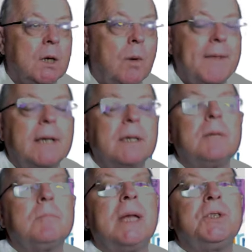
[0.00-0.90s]
One thing I
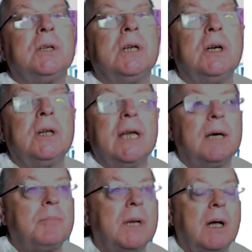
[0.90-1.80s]
didn't mention
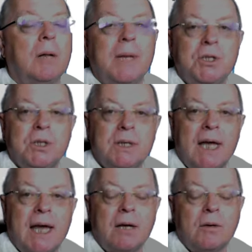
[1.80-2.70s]
earlier, but I'll mention
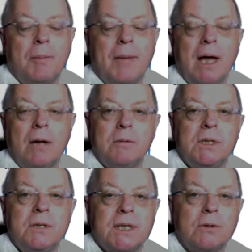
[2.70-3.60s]
now, about
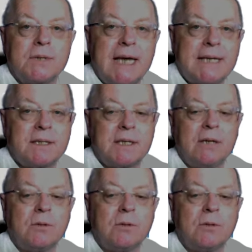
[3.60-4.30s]
using Audacity.